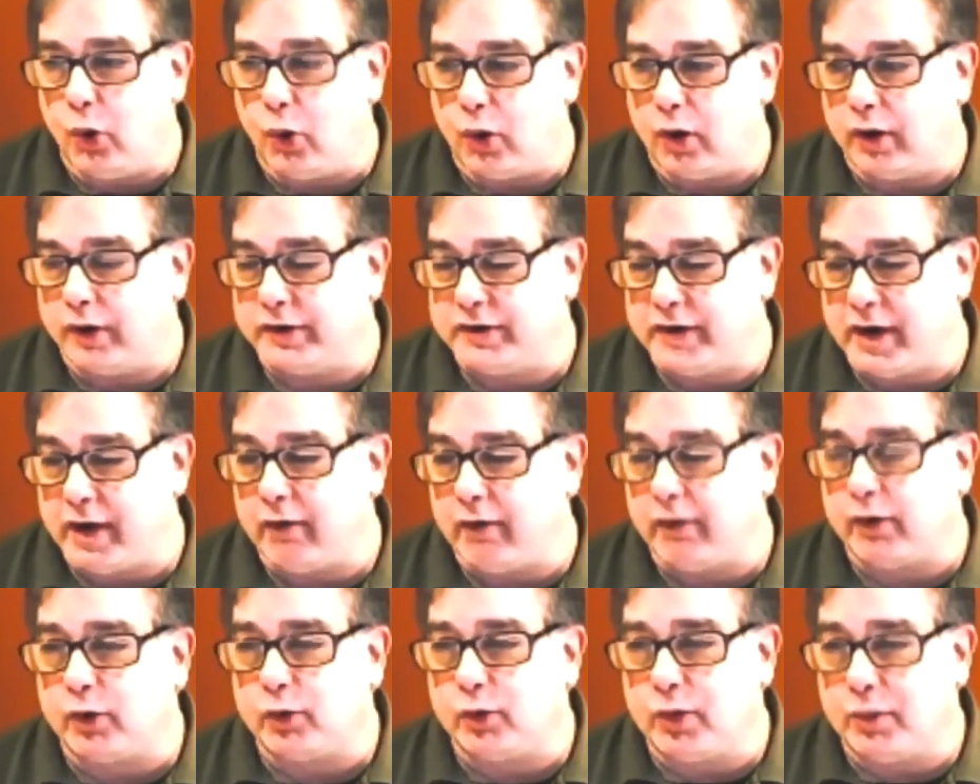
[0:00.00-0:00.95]
or
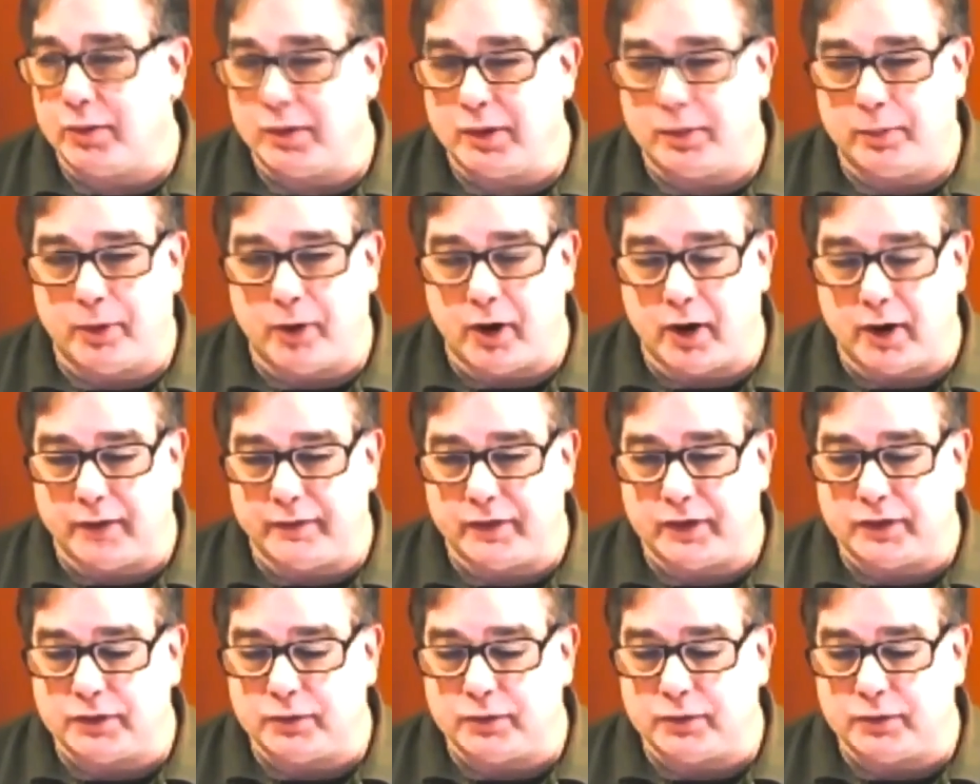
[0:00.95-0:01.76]
tearing equipment apart,